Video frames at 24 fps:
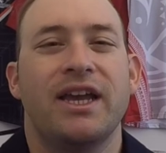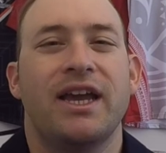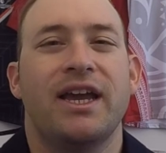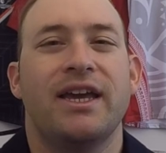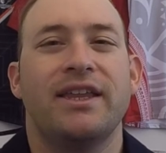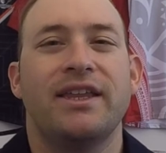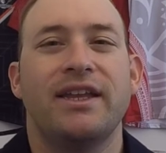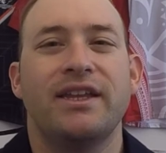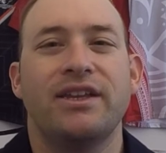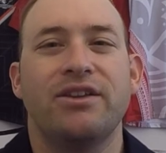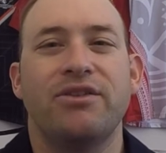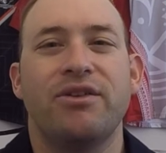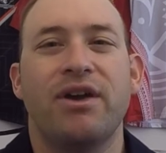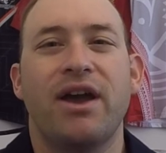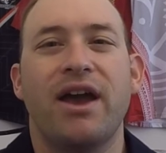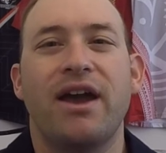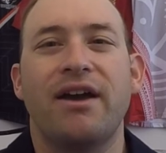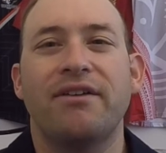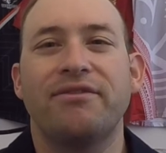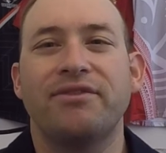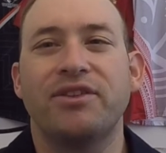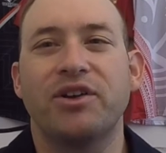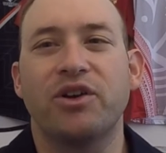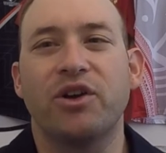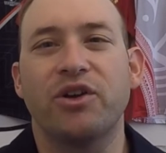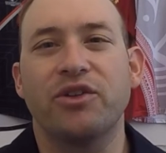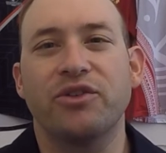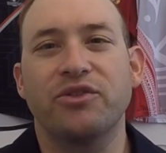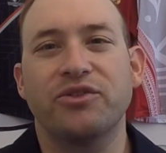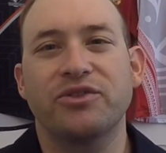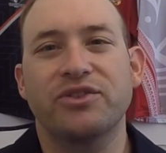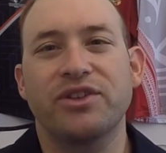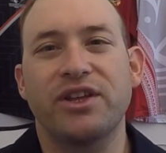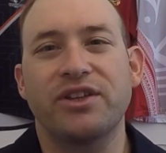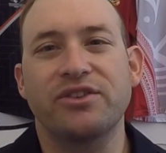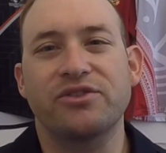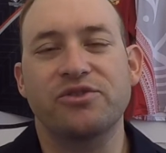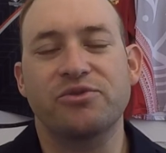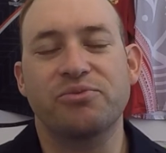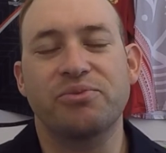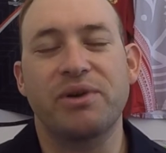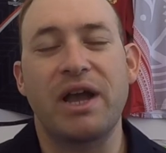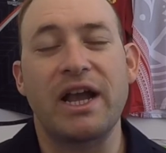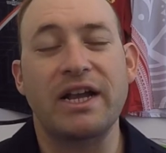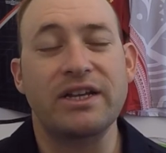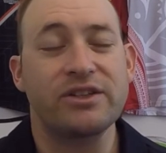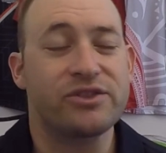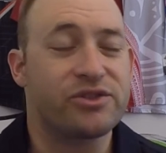and then you have their other center,
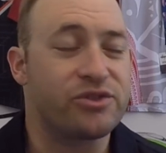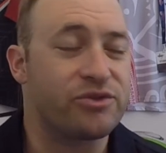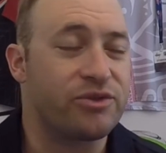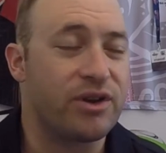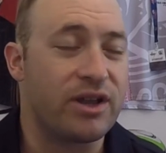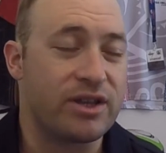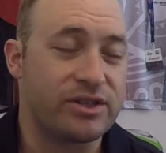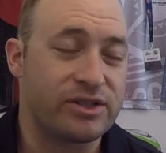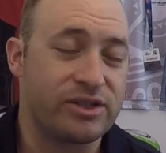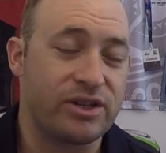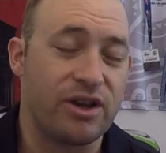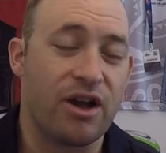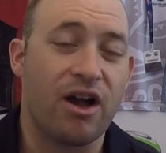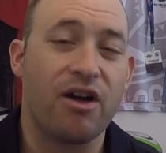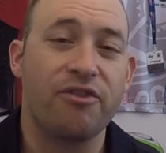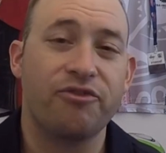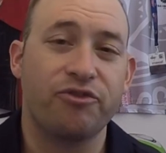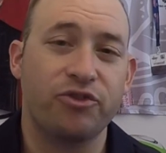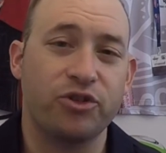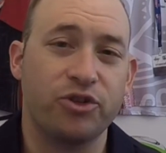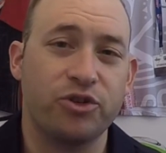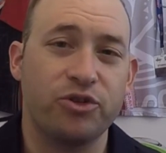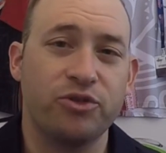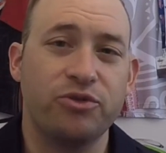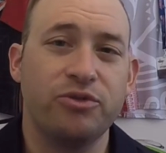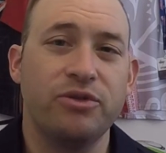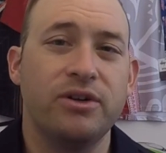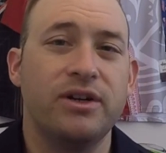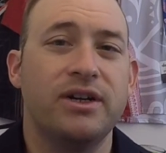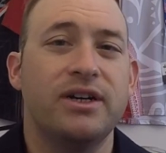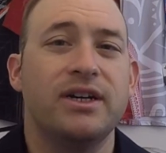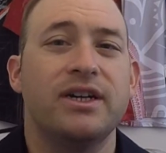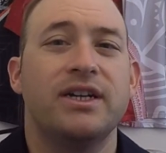Pakisonasiafu,